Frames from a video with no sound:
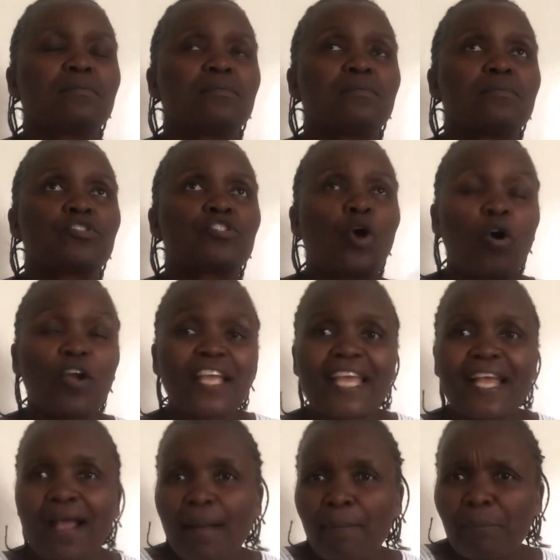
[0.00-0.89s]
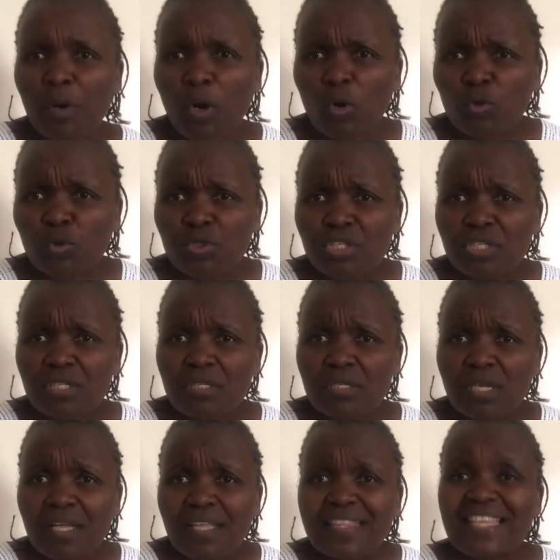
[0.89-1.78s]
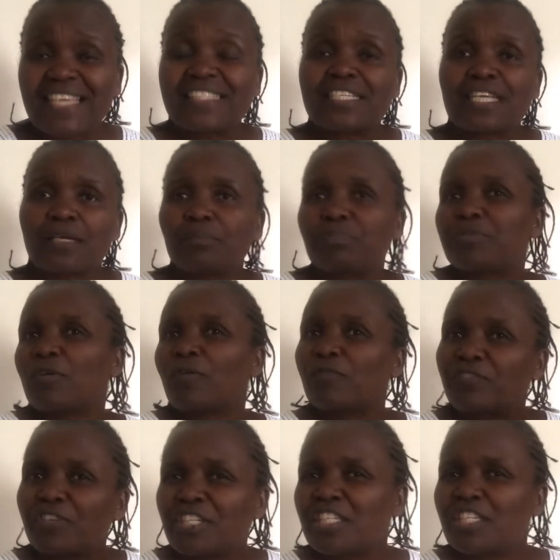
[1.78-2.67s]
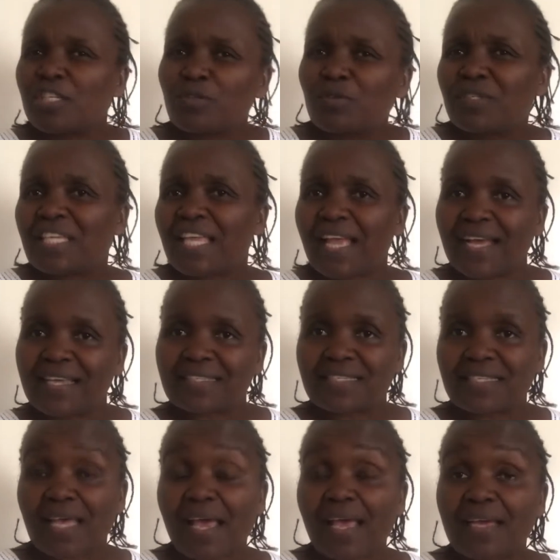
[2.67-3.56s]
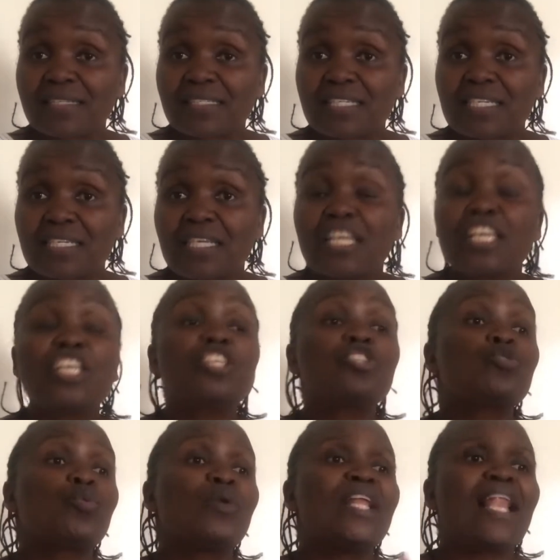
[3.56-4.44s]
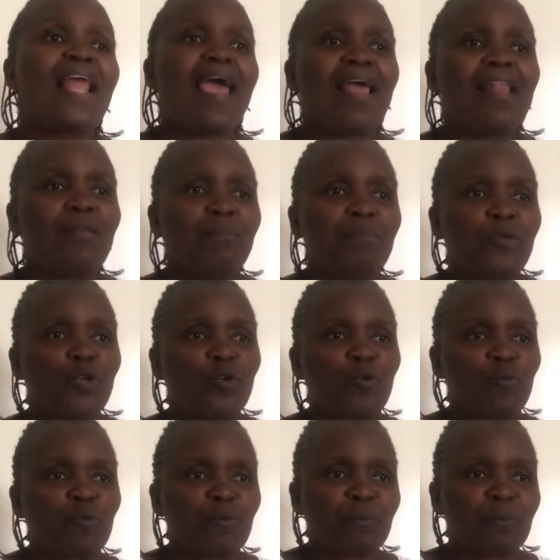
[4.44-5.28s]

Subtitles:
talking about the tips of reducing anxiety, it will help you.